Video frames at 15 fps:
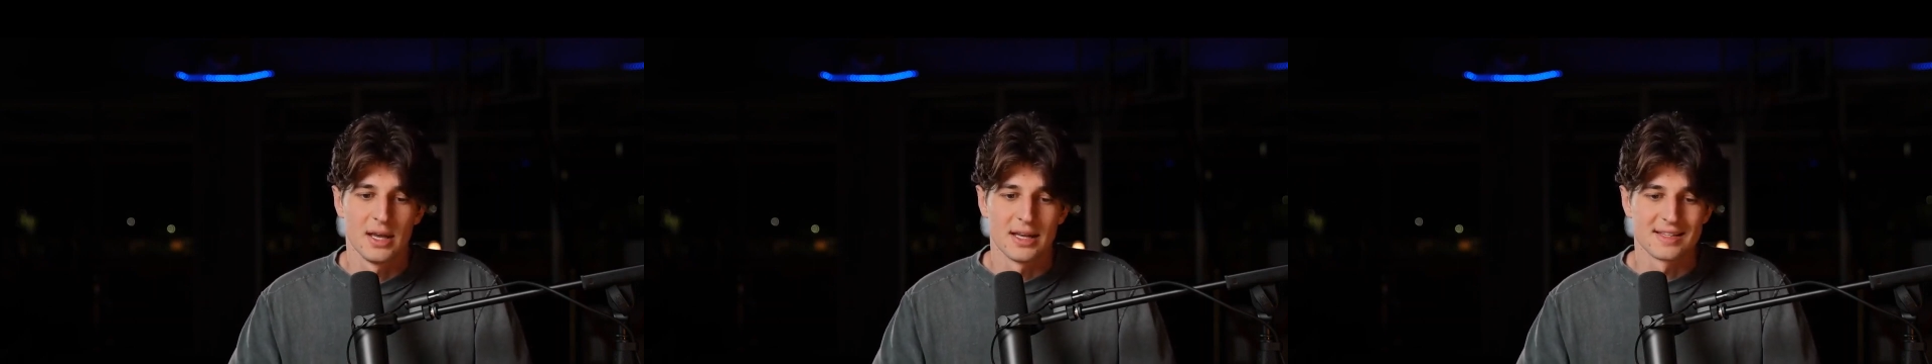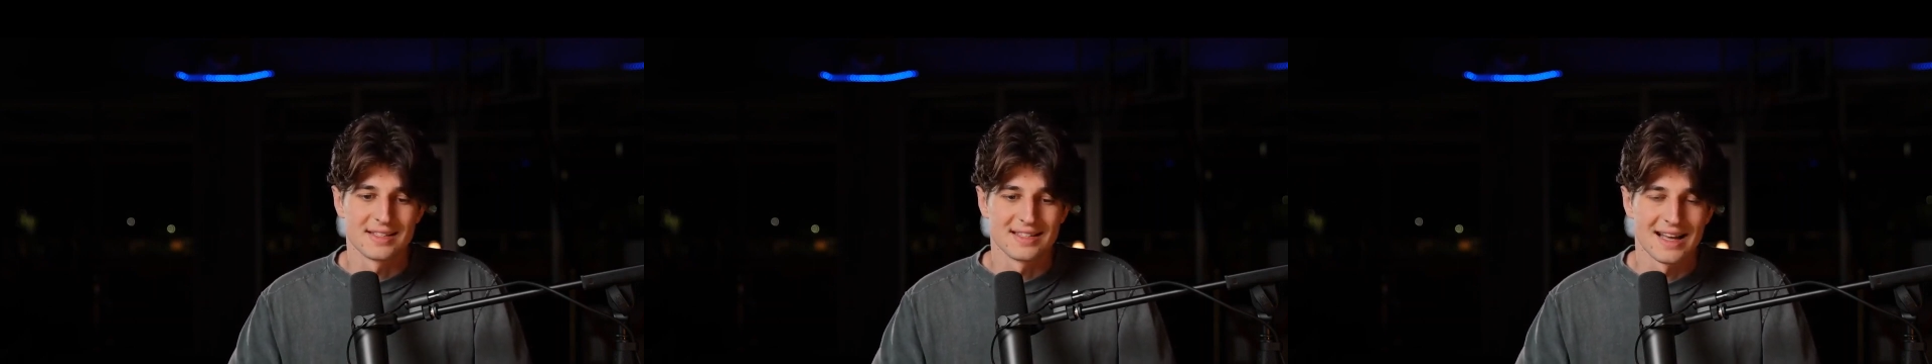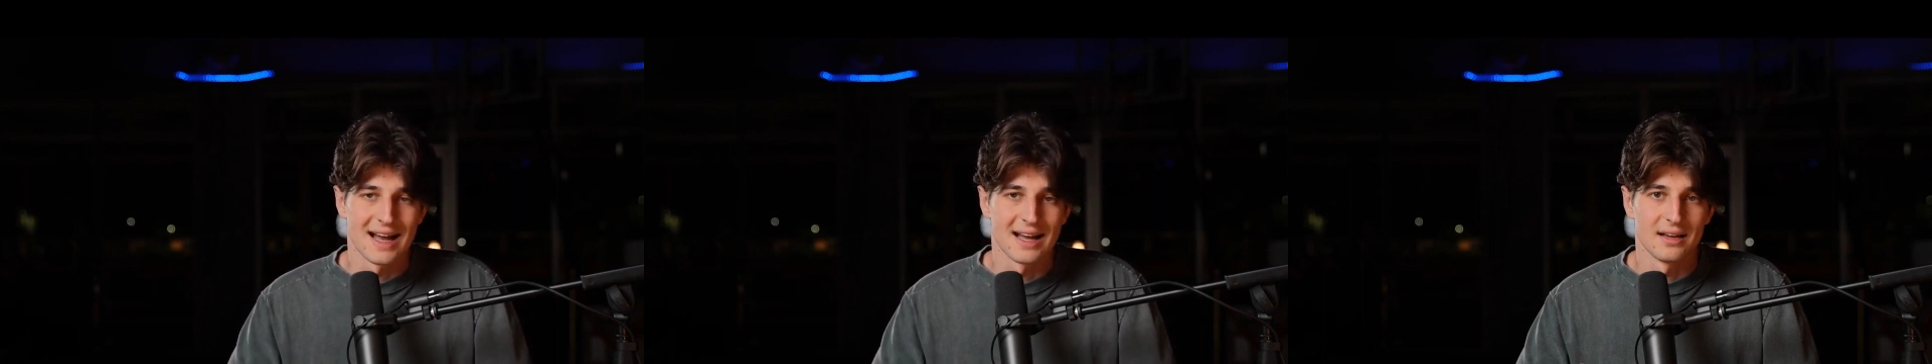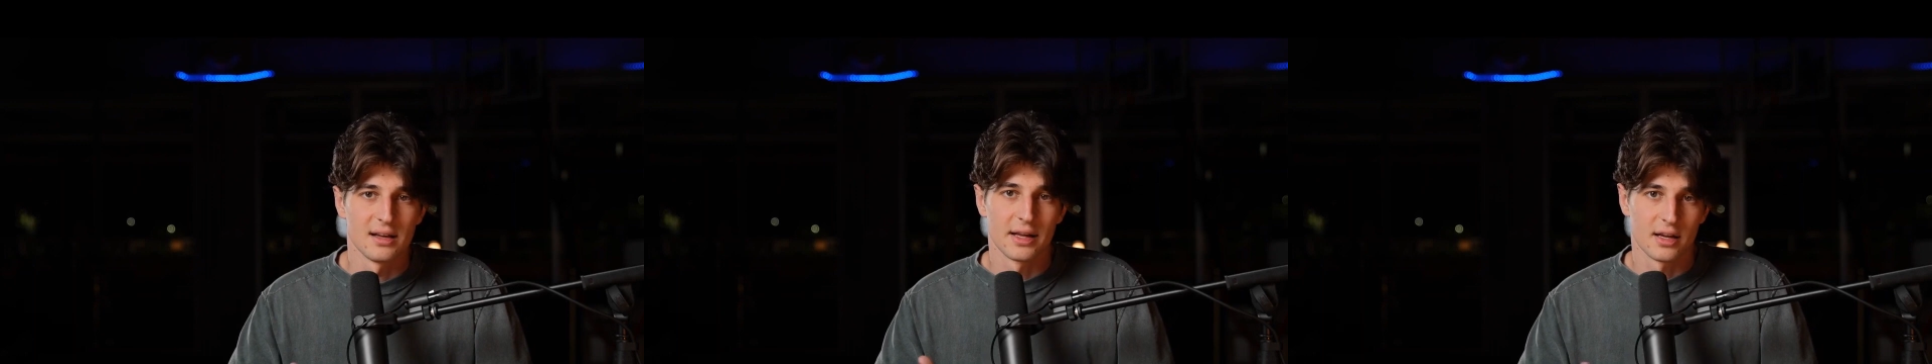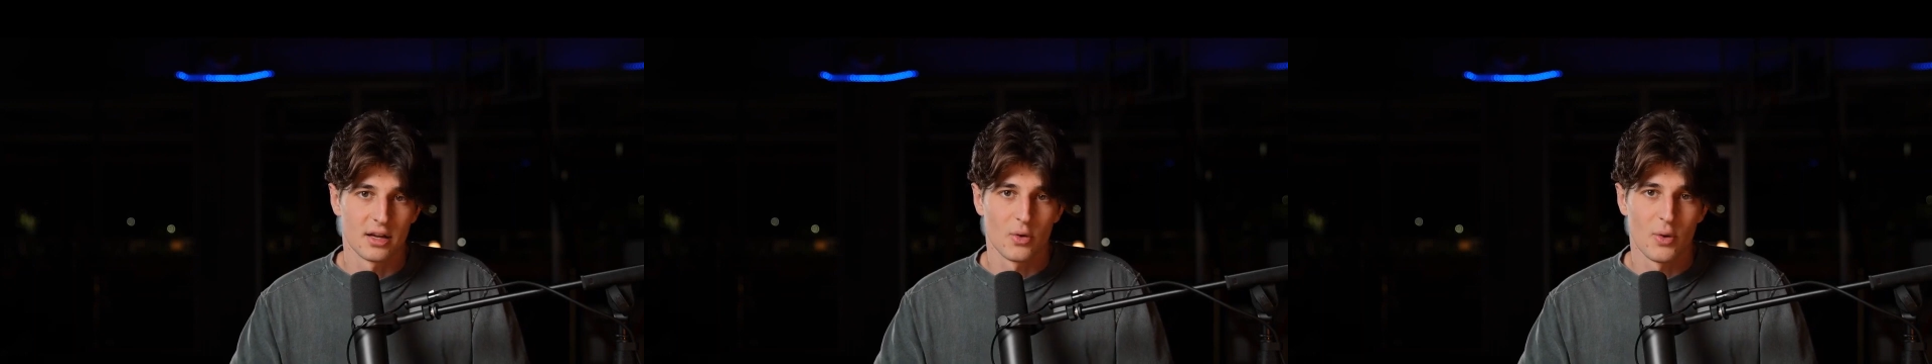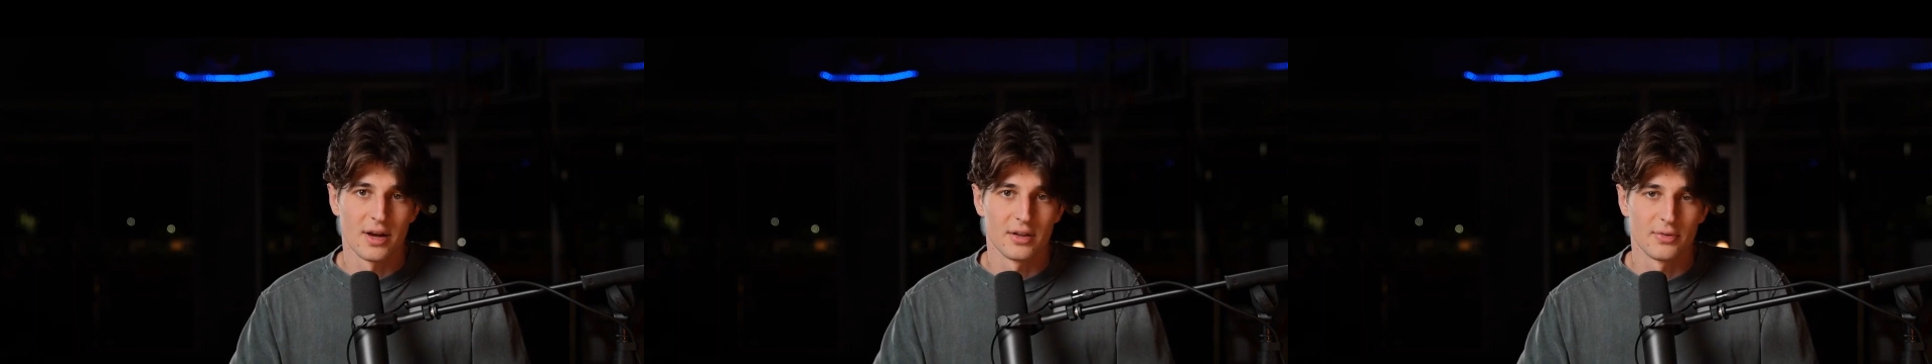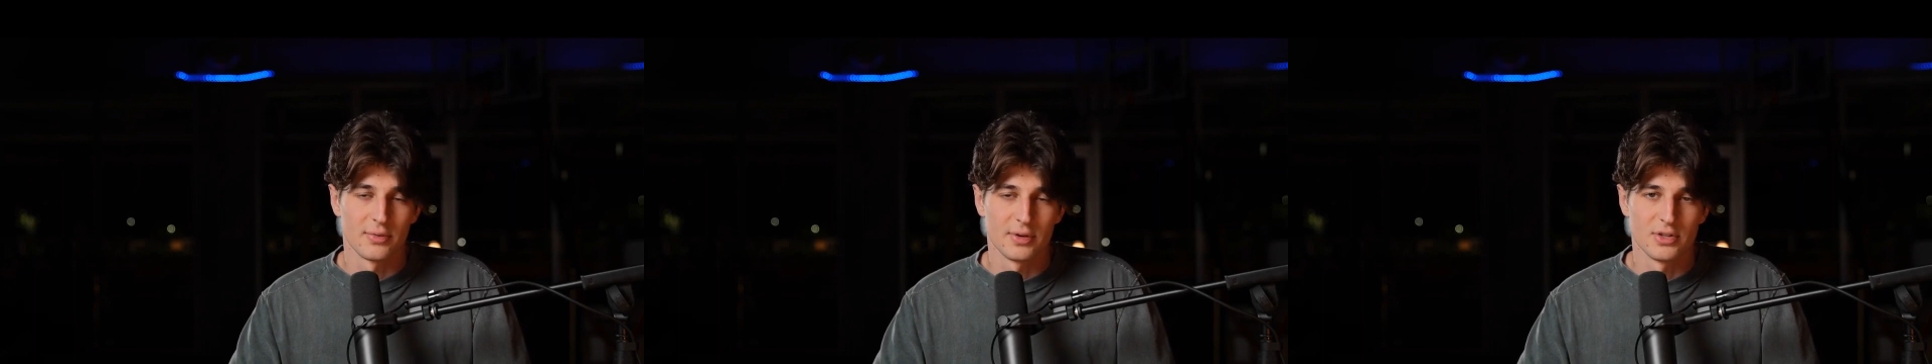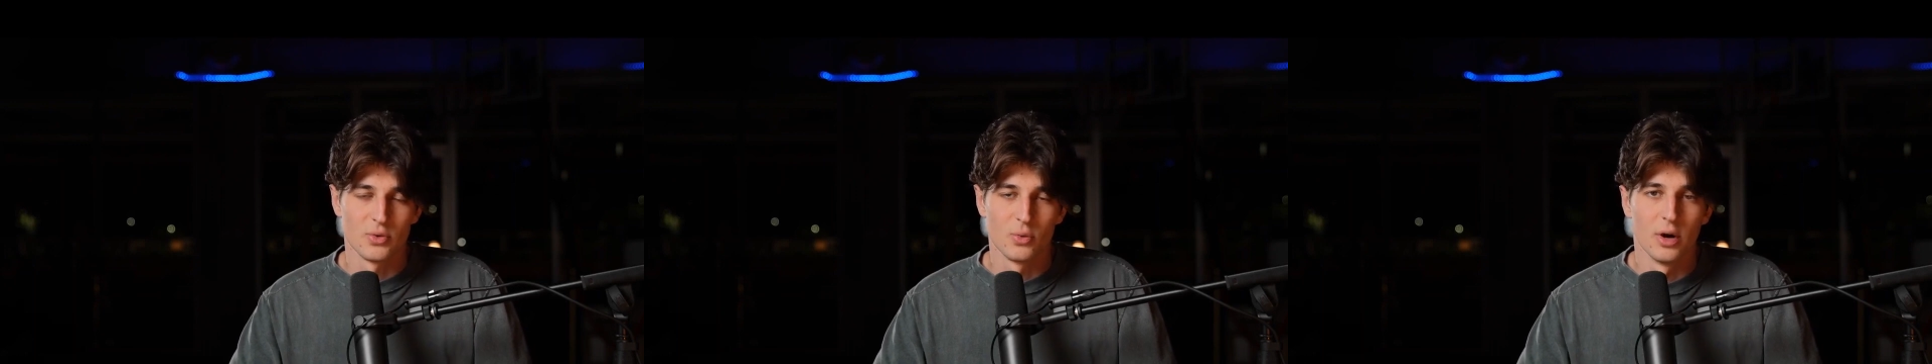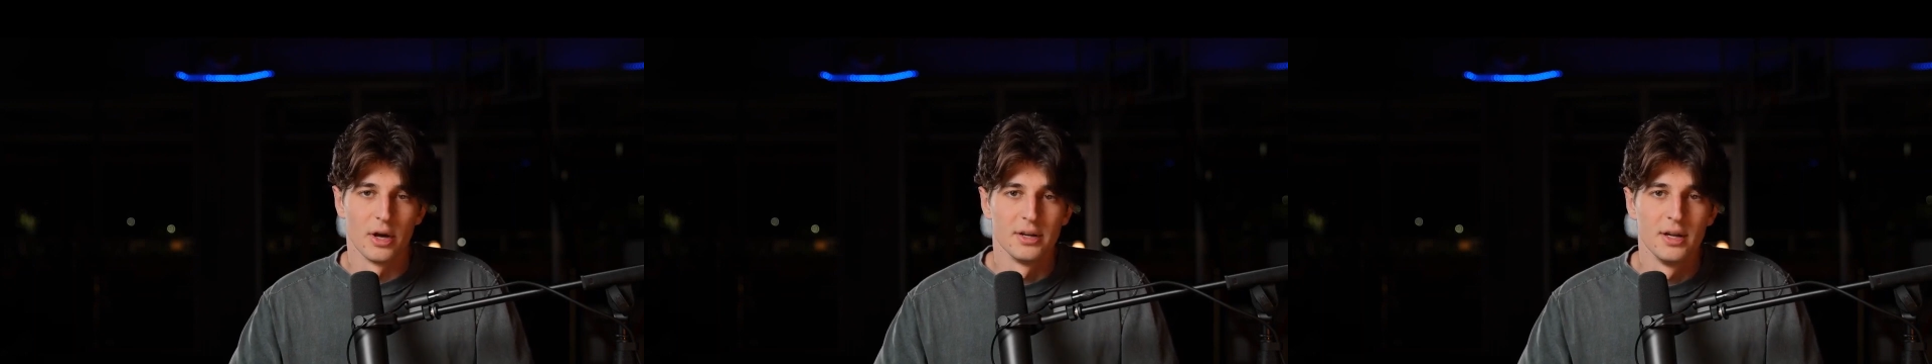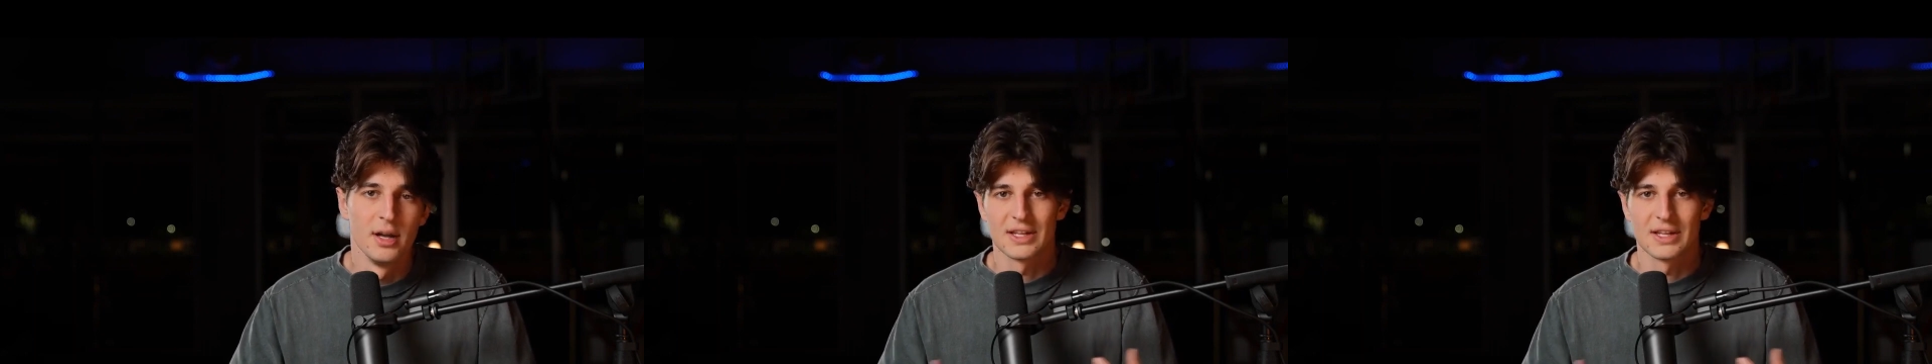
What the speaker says: it's not like quite a 3-to-1.